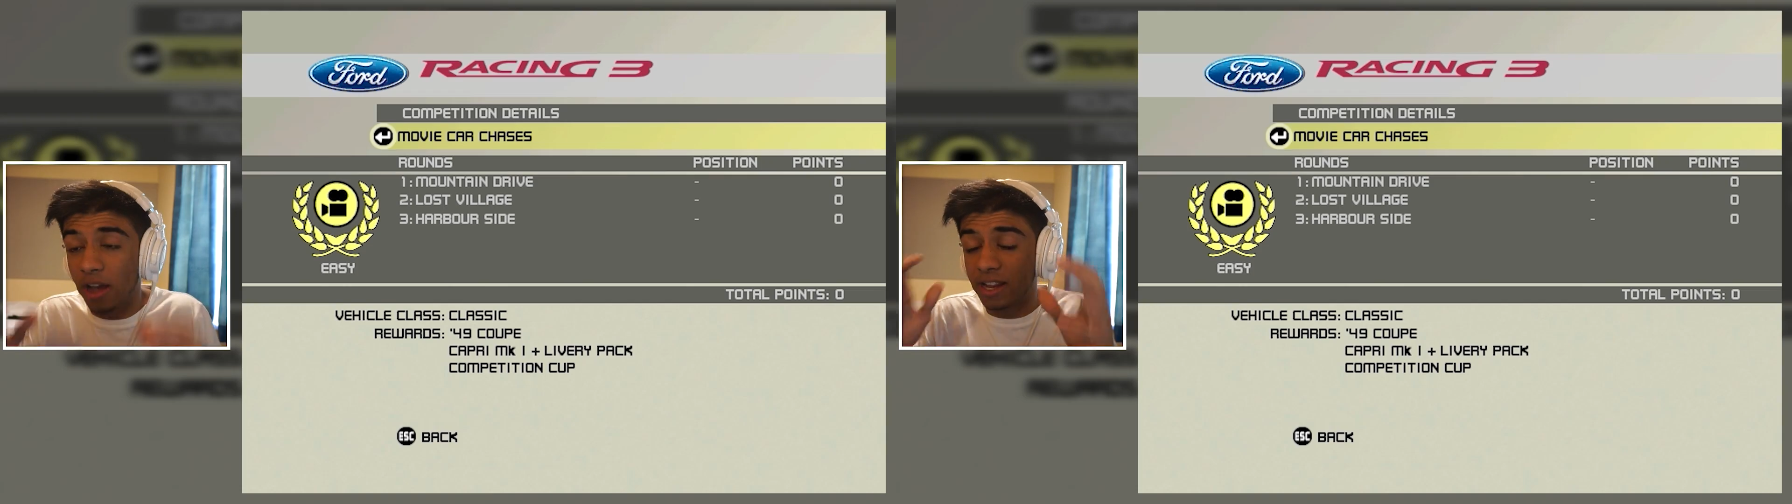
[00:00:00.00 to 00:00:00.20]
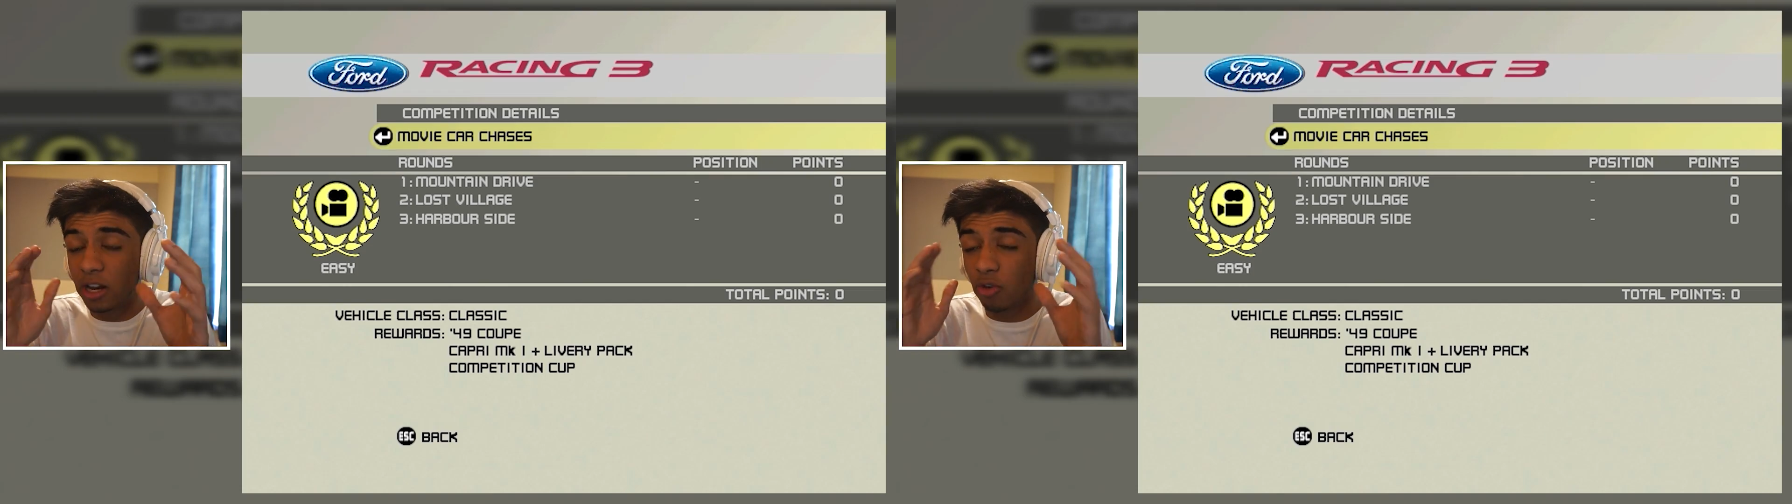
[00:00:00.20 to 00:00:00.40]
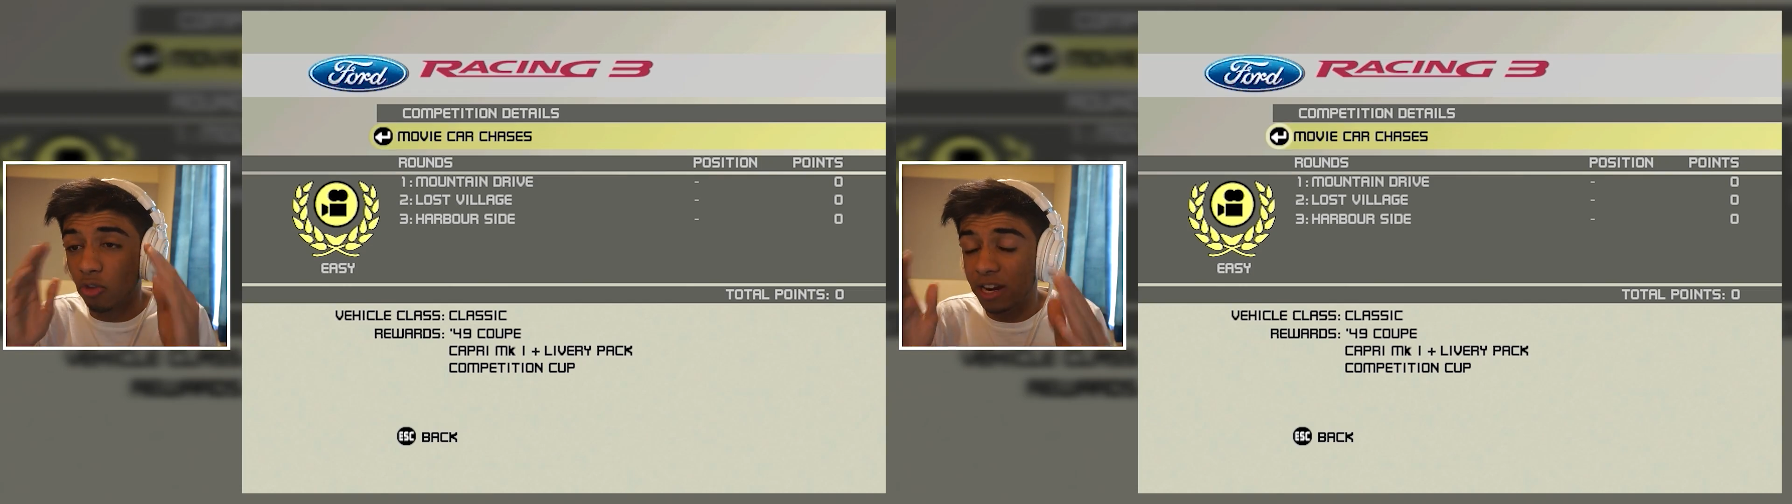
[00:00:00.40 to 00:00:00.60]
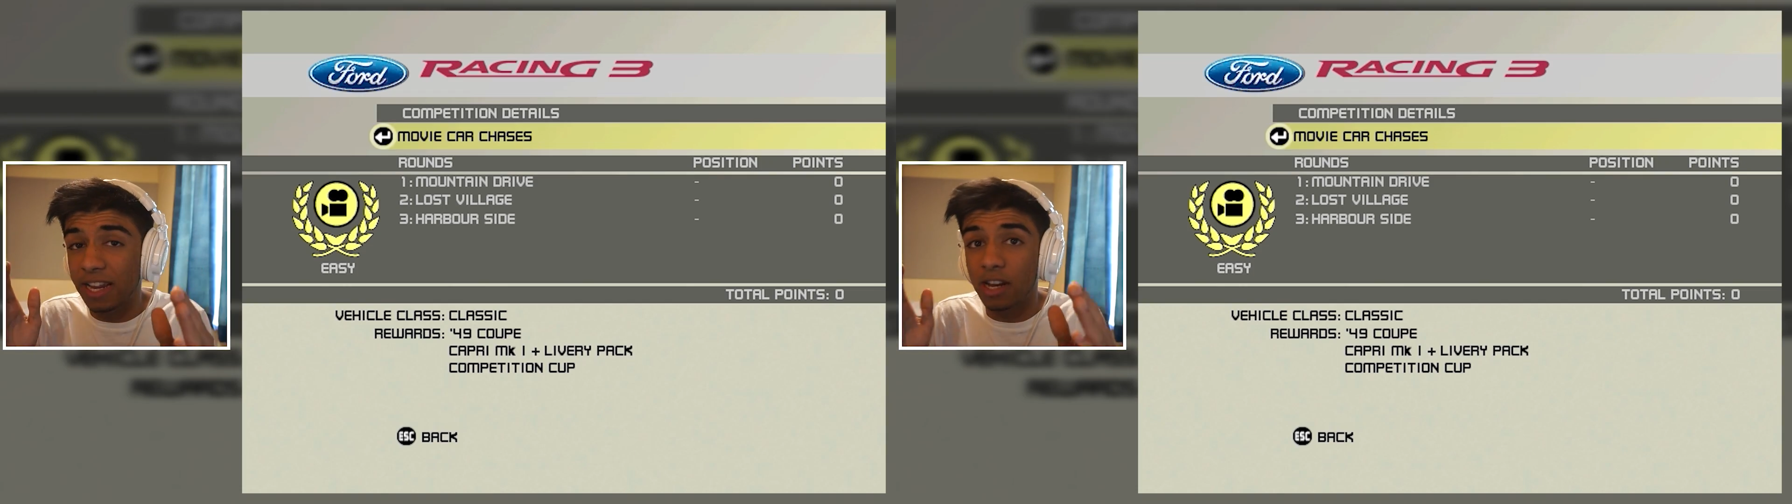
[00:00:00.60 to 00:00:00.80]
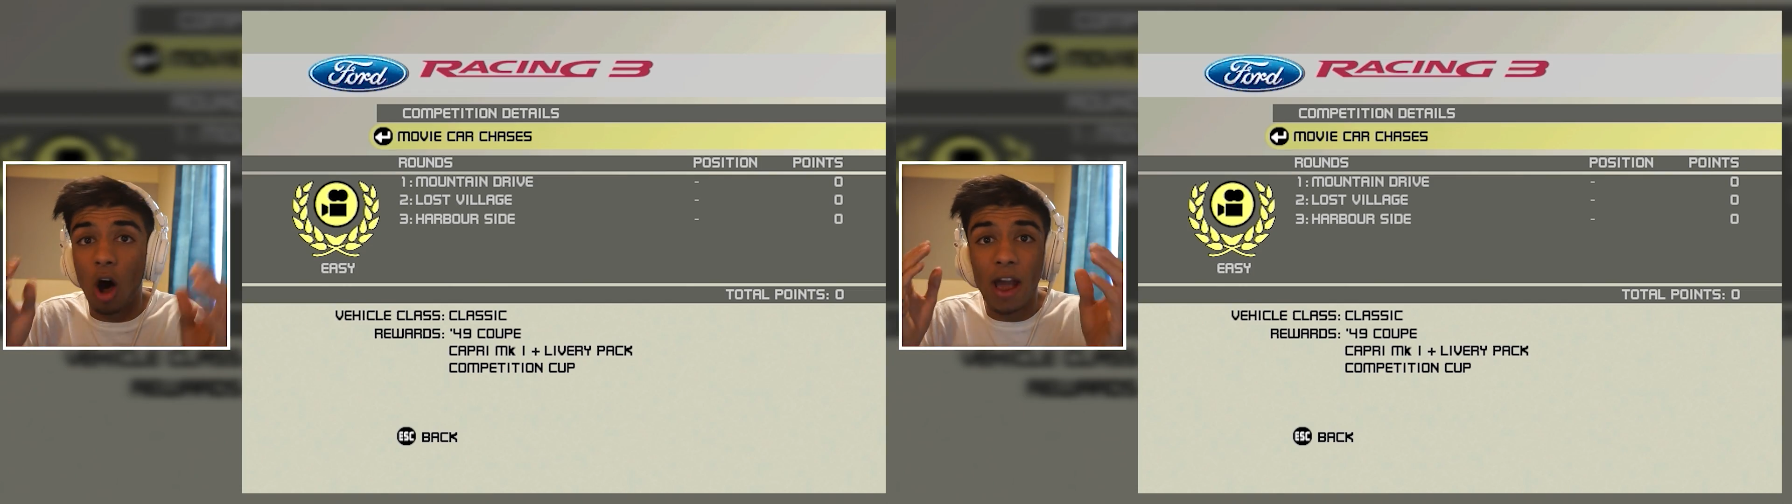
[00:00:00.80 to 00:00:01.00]
I can
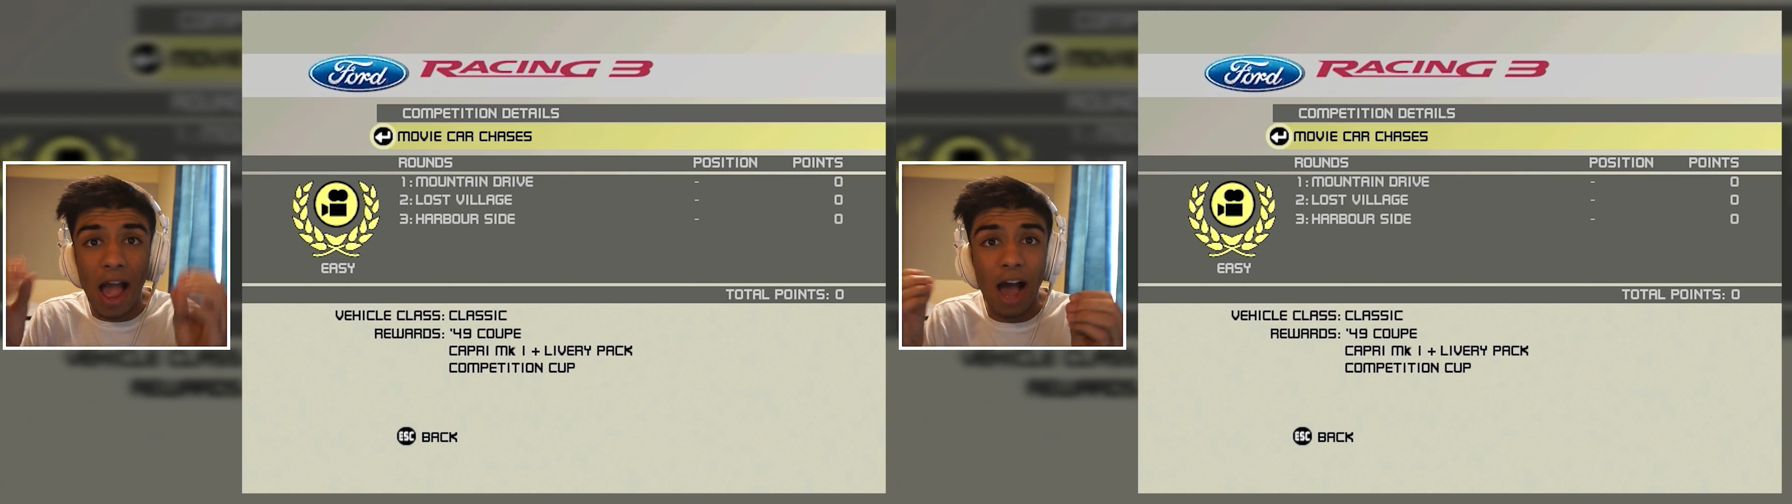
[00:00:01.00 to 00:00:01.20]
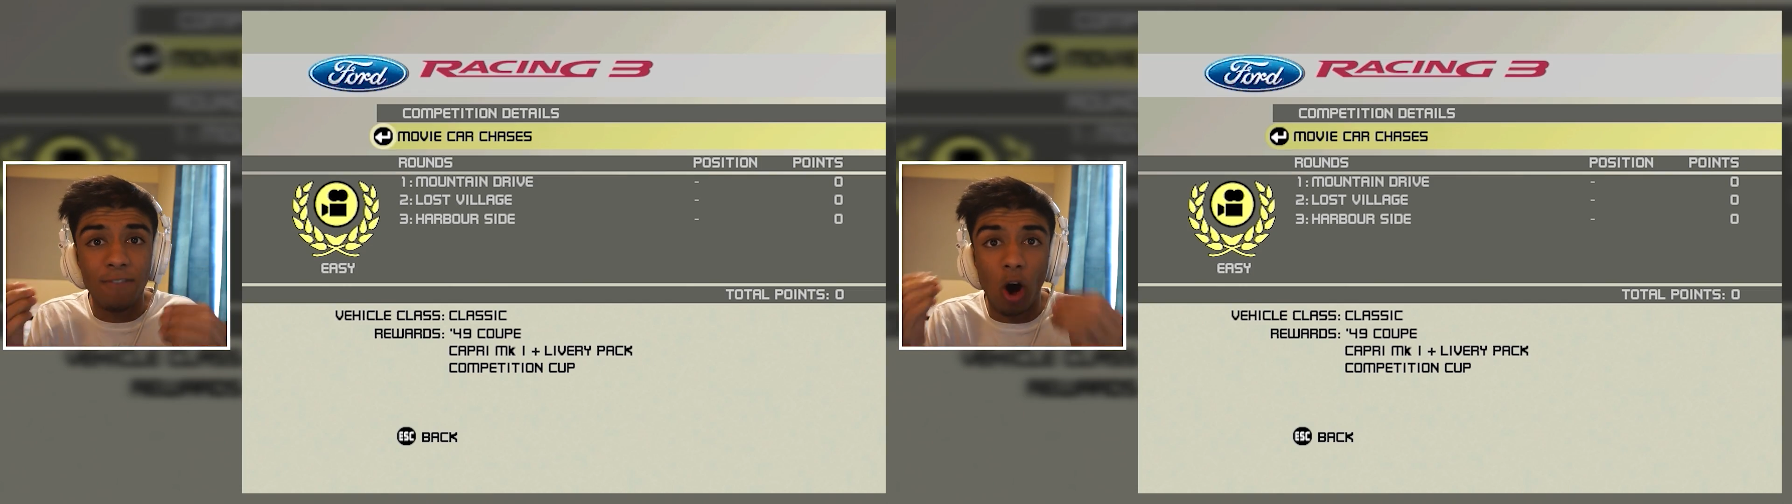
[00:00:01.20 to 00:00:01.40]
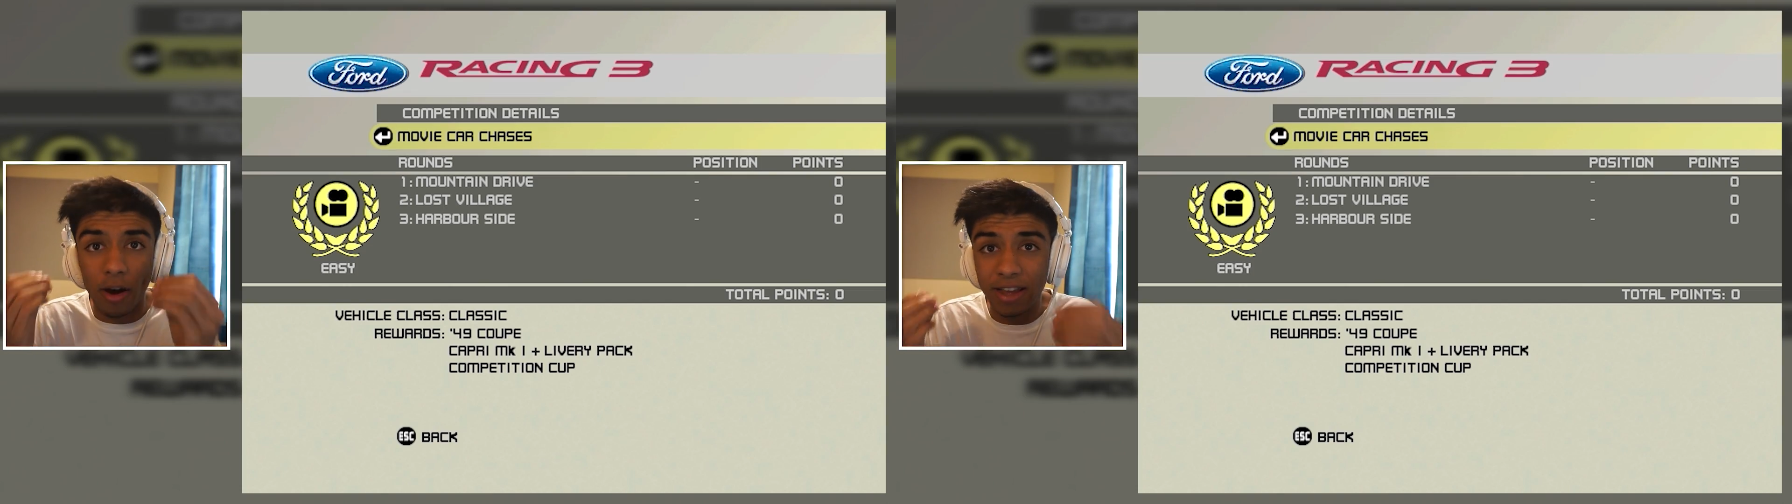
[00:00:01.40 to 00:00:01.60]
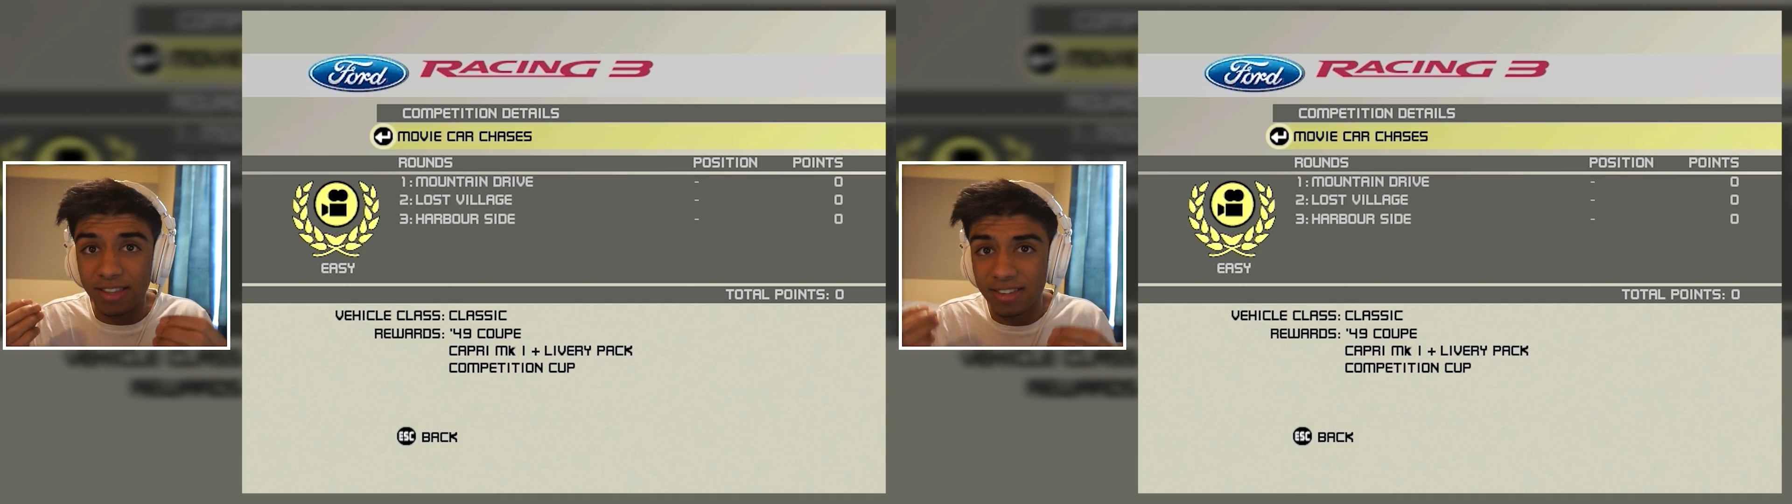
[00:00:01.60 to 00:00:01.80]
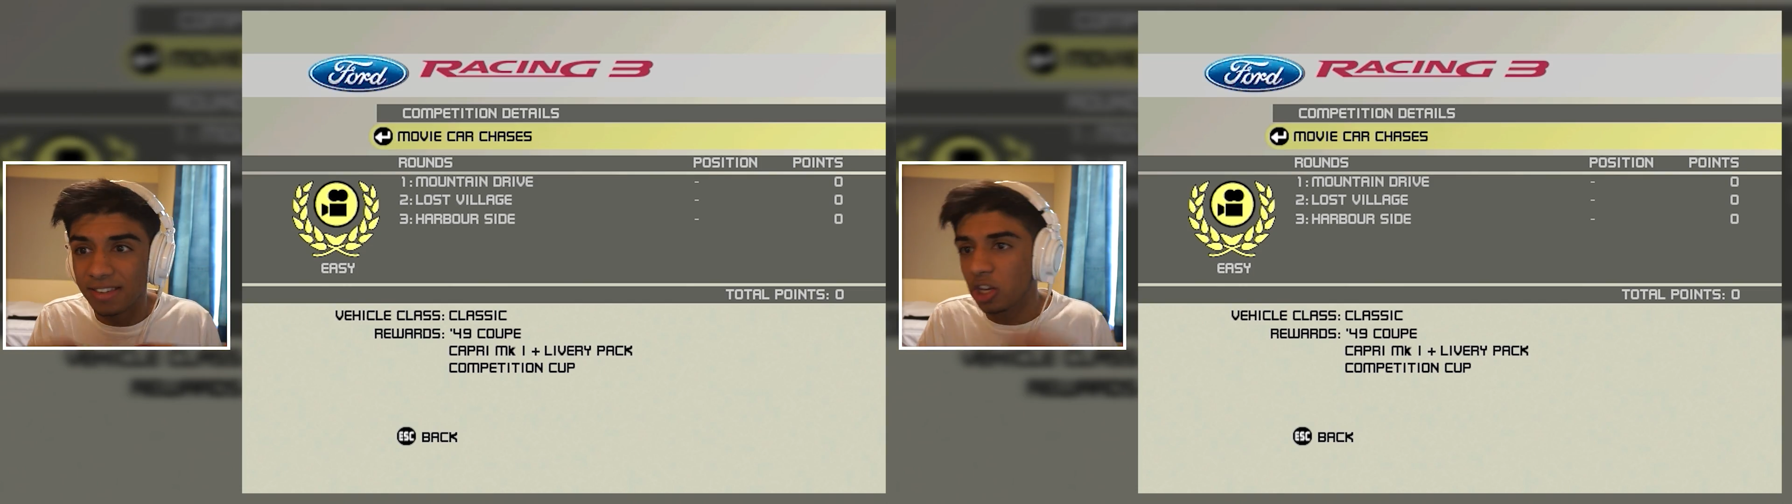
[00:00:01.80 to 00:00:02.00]
read. I have eyes.